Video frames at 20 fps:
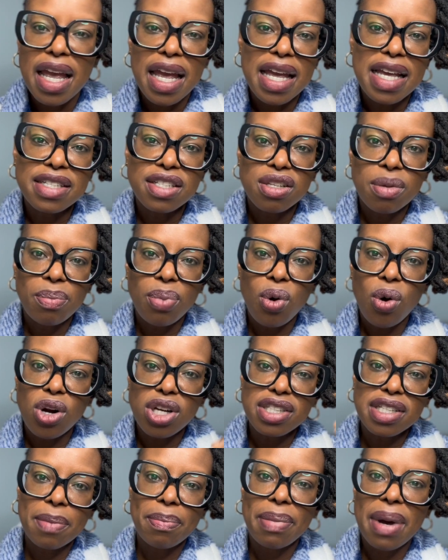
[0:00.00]
Is the
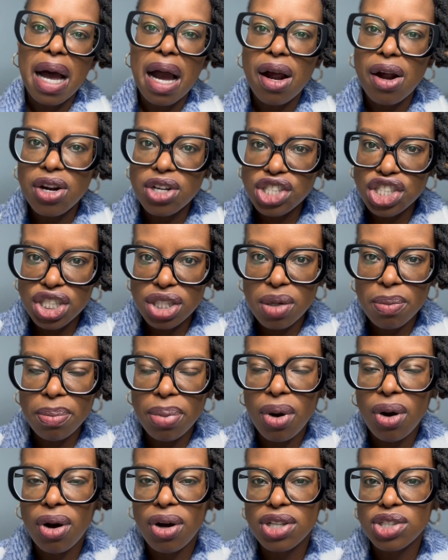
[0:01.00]
pause a partial
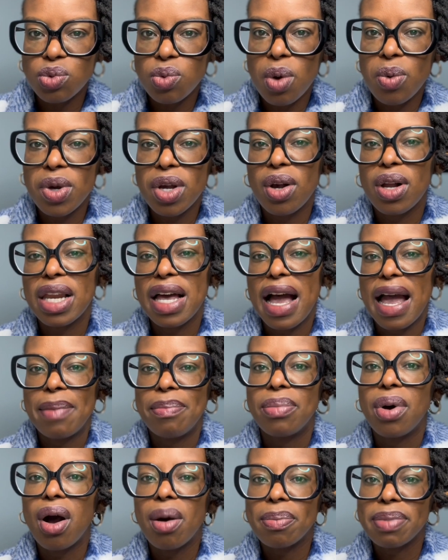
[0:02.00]
pause, what we call a
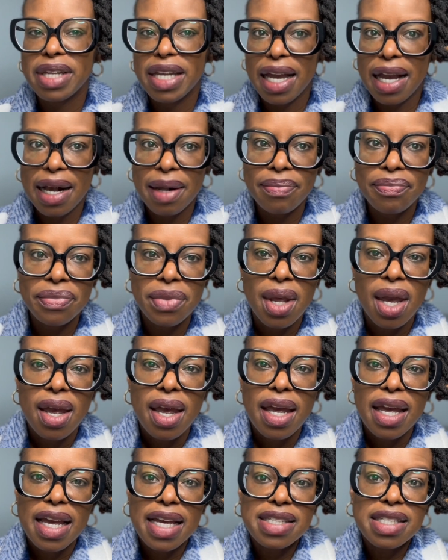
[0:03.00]
hypopnea?
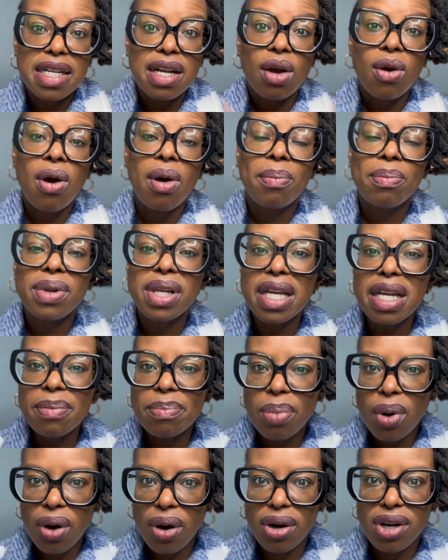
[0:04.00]
Is it a
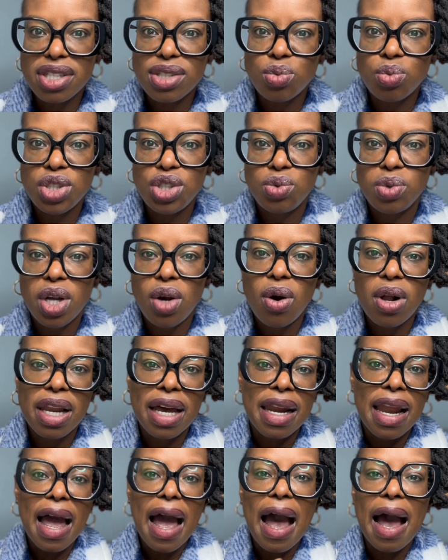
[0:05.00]
complete pause, which we call
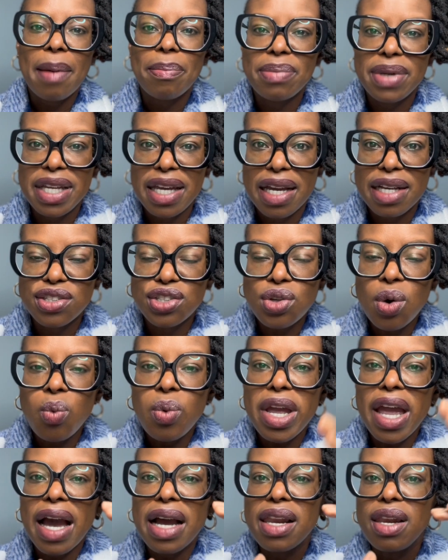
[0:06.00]
an apnea? So
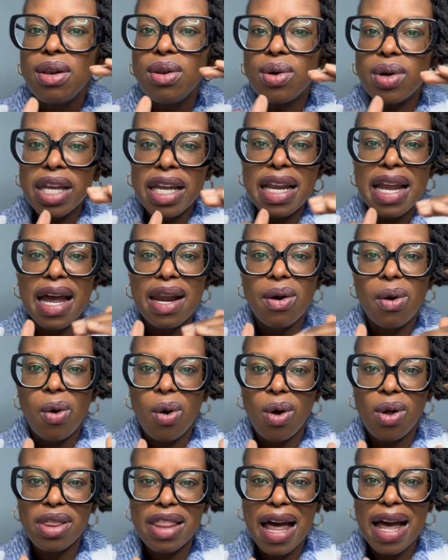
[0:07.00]
we are looking at
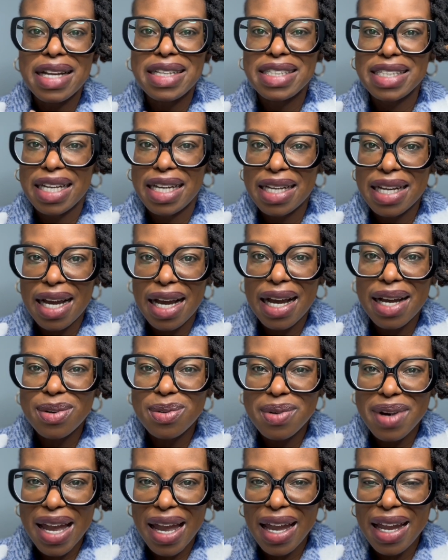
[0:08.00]
all that data,
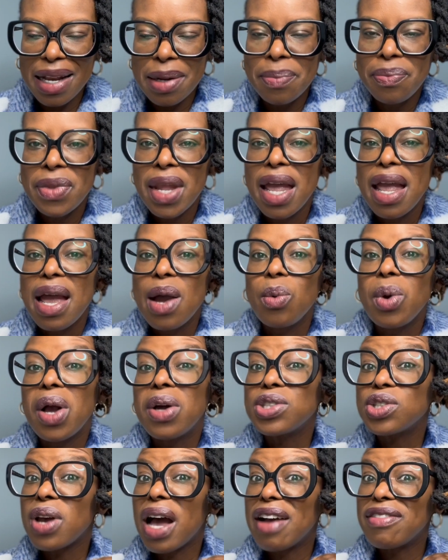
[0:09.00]
right? We
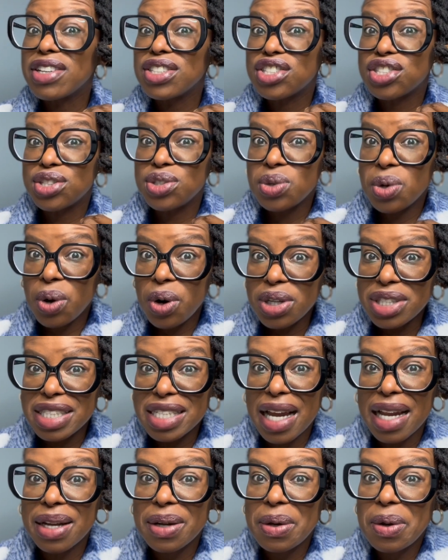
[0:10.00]
also have a snore
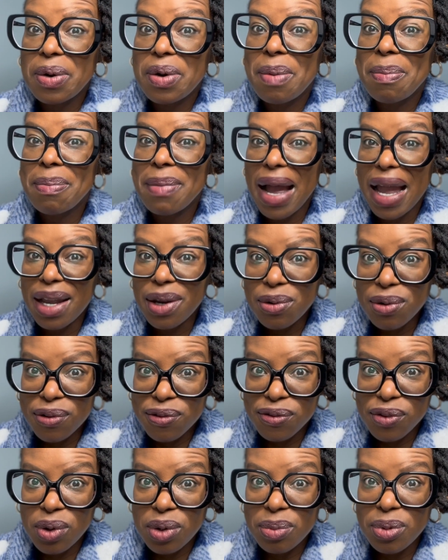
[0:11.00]
channel or a
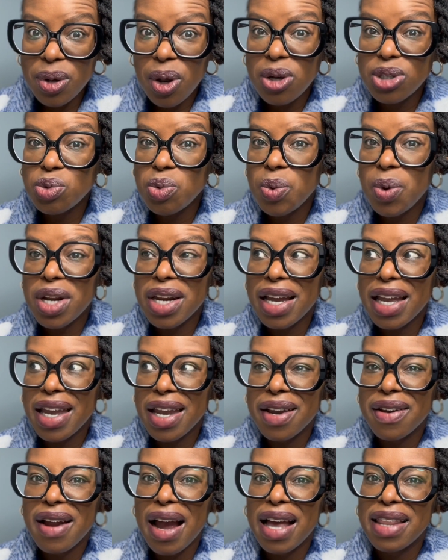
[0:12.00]
microphone because we want to
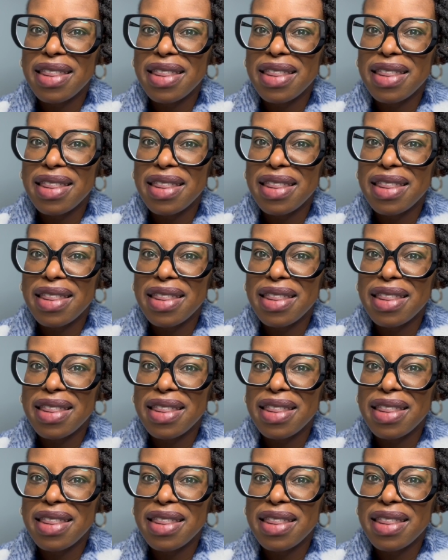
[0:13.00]
hear,